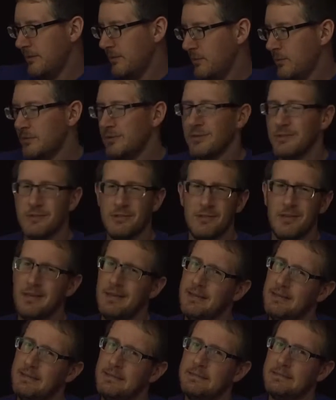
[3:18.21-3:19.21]
which is
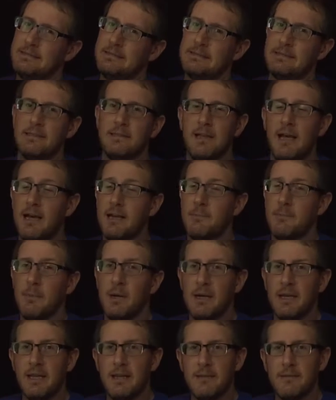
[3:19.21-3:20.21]
a lot of
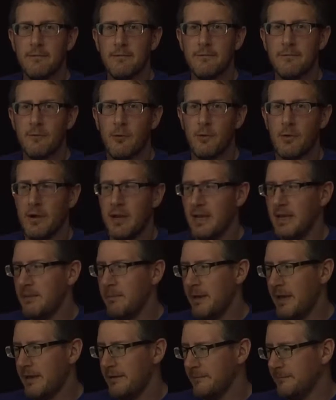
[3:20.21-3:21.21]
money for any
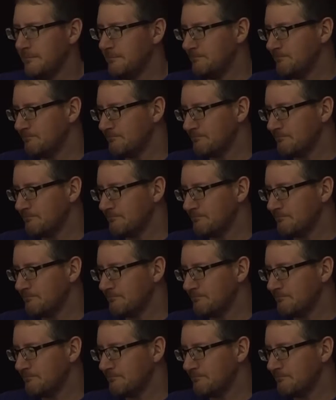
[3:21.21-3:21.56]
panel.